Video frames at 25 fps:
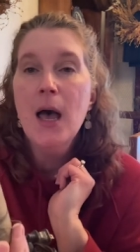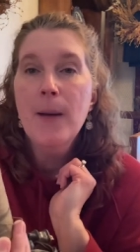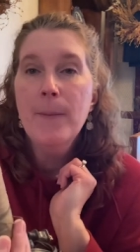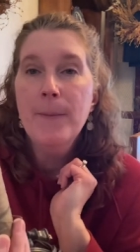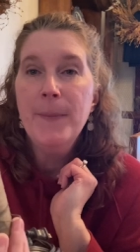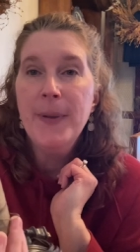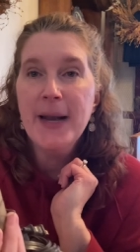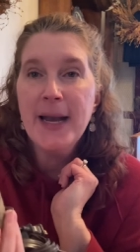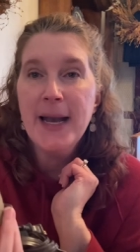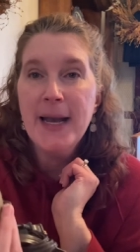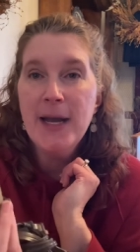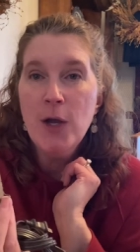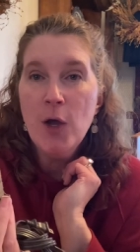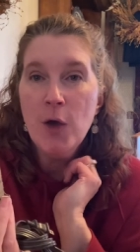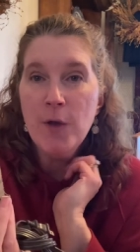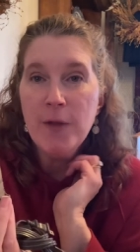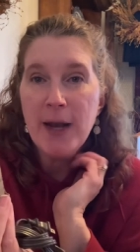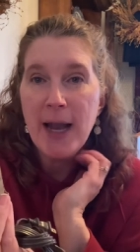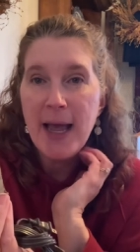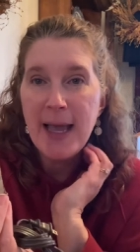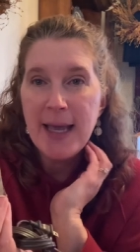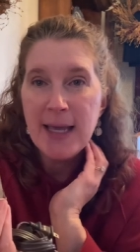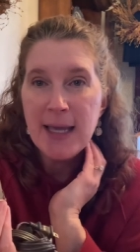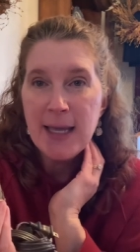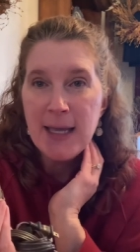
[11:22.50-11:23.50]
but I know that
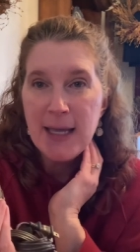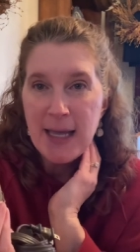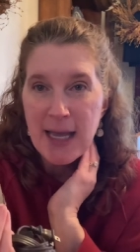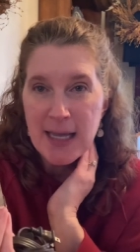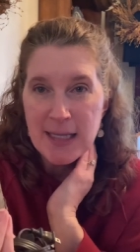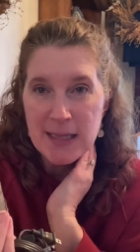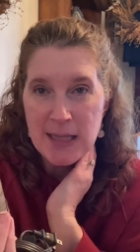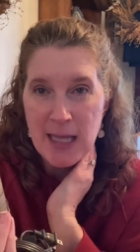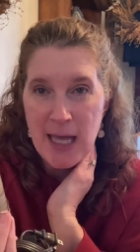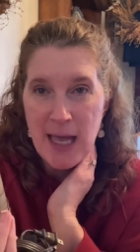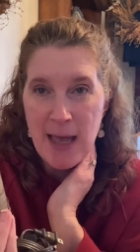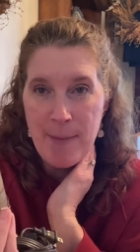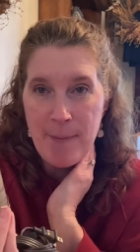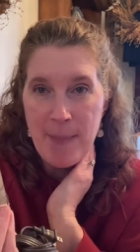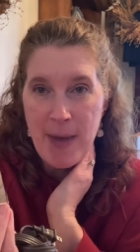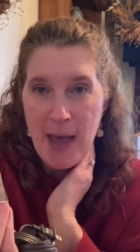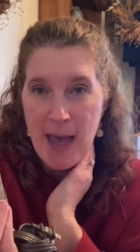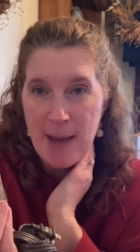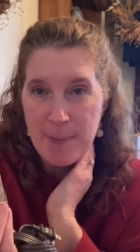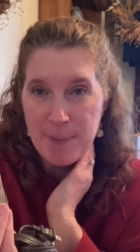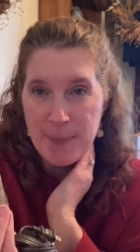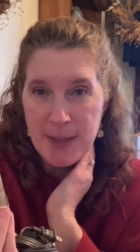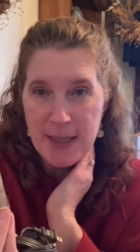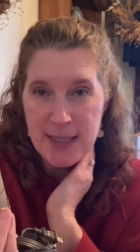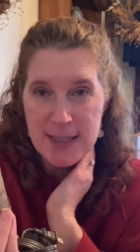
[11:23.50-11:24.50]
I can get them
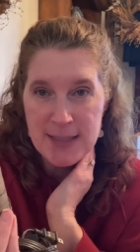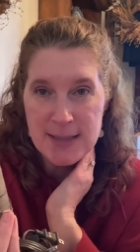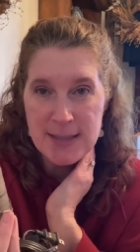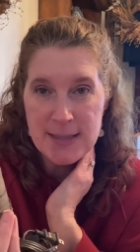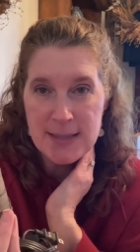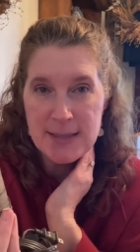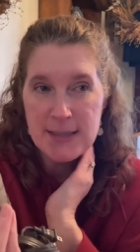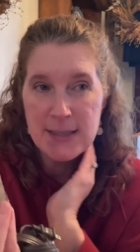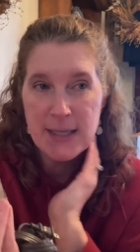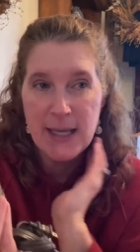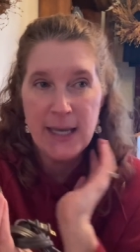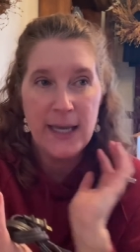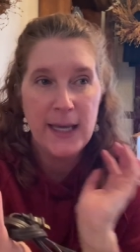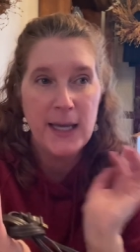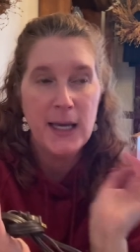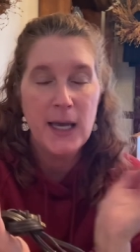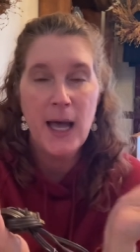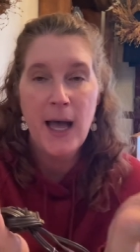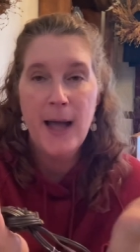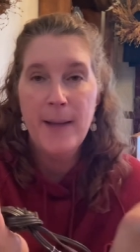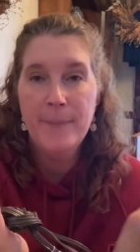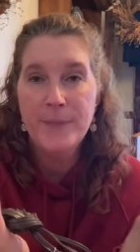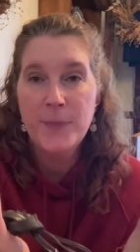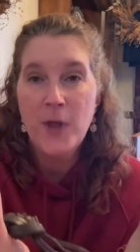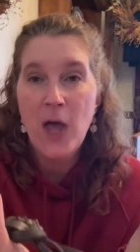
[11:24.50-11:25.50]
at places like
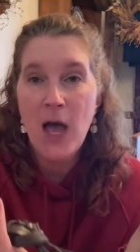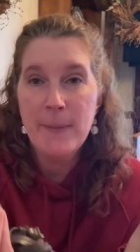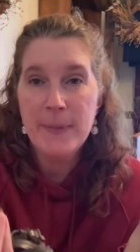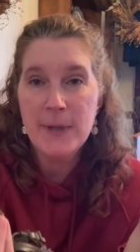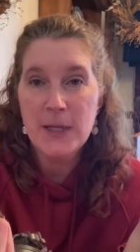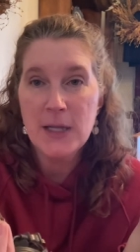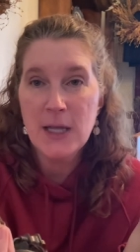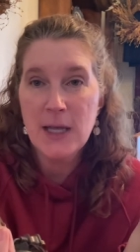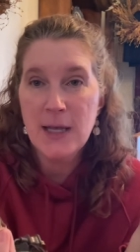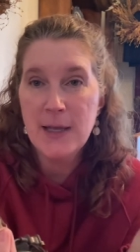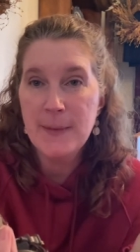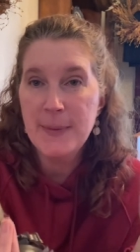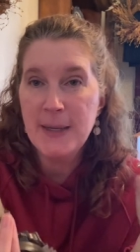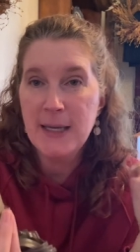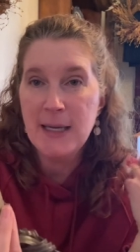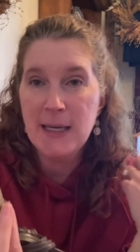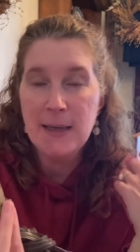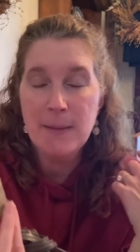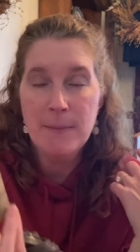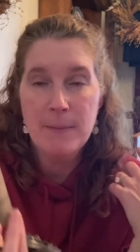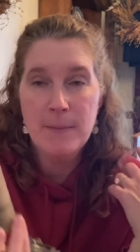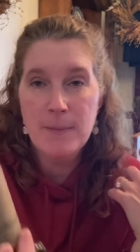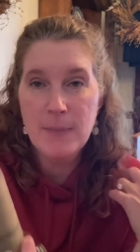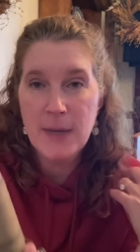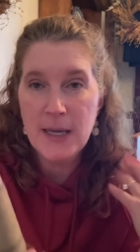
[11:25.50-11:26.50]
um, Hobby Lobby,
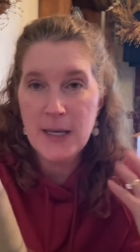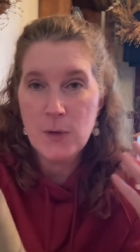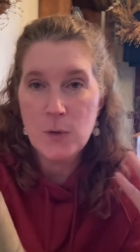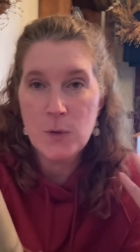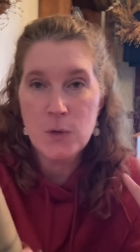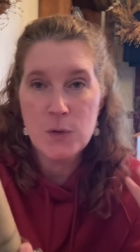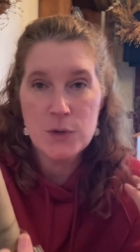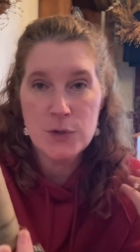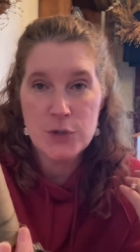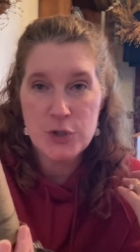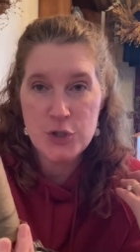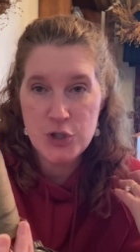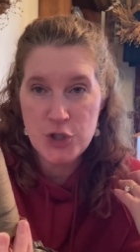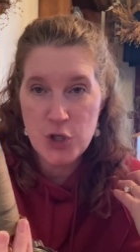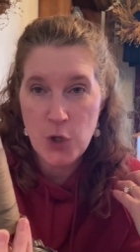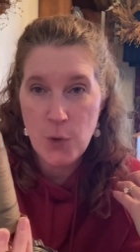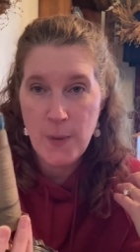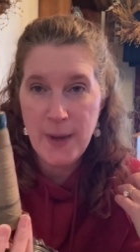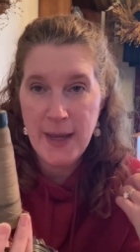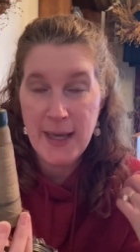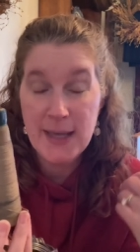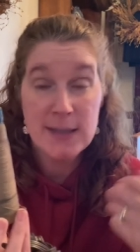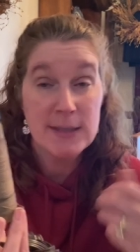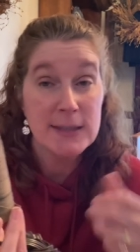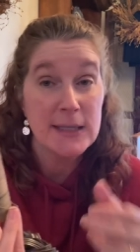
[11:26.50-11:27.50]
Michael's,
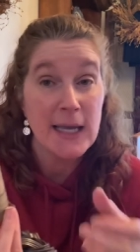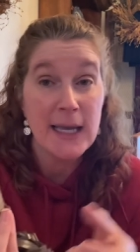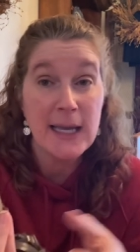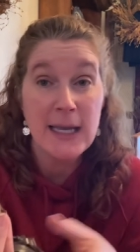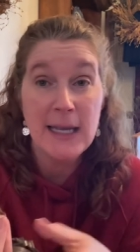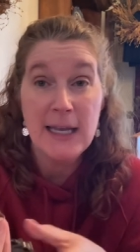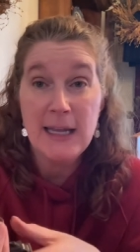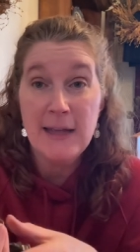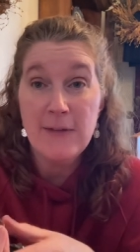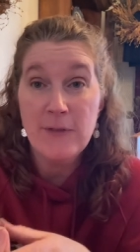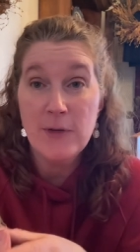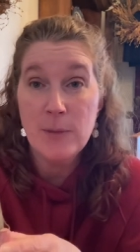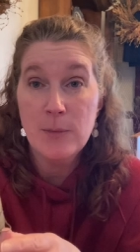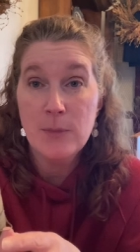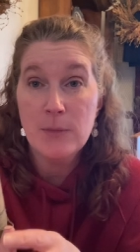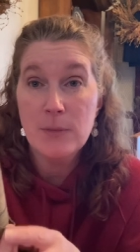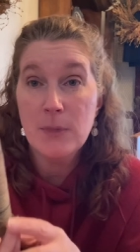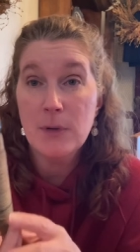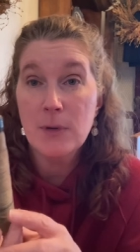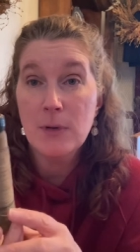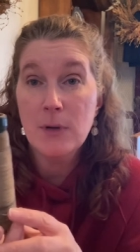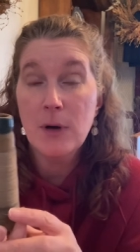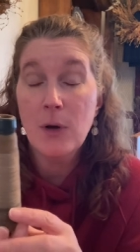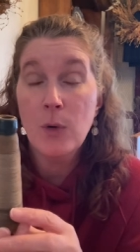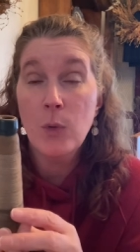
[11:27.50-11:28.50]
Joann's. I can
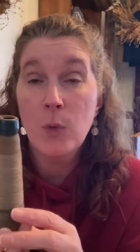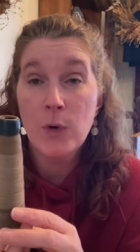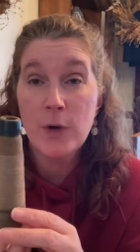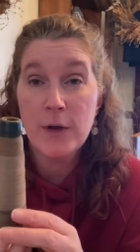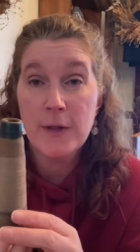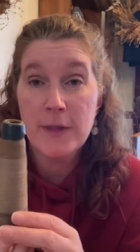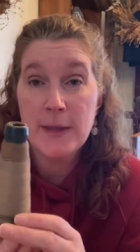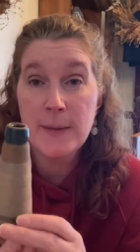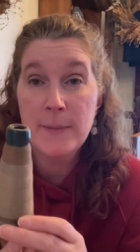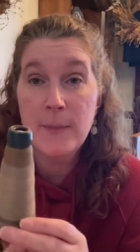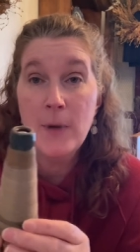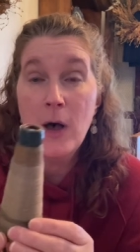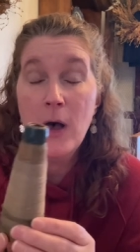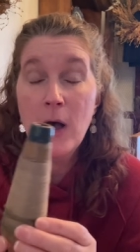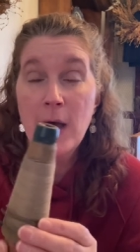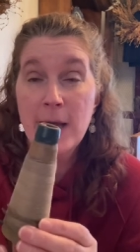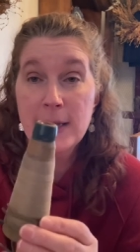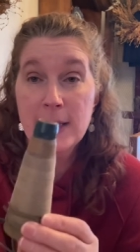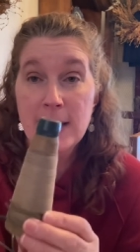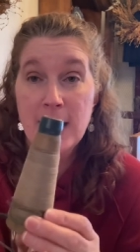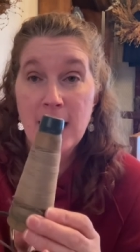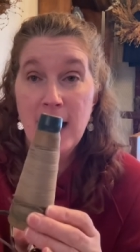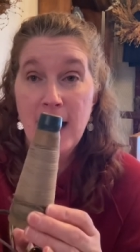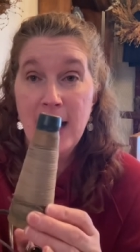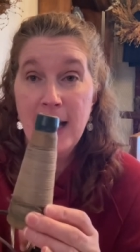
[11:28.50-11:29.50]
even order them
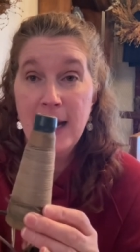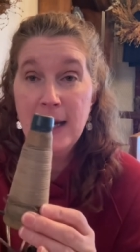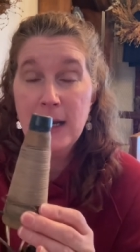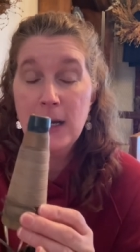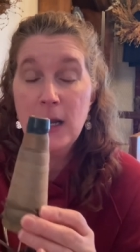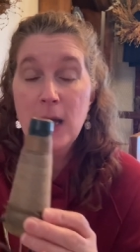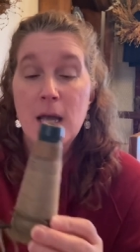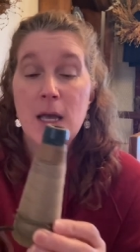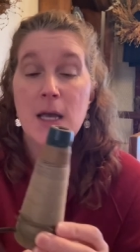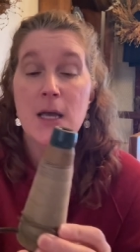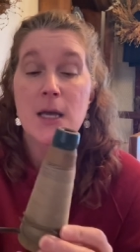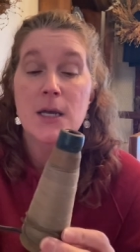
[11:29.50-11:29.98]
online.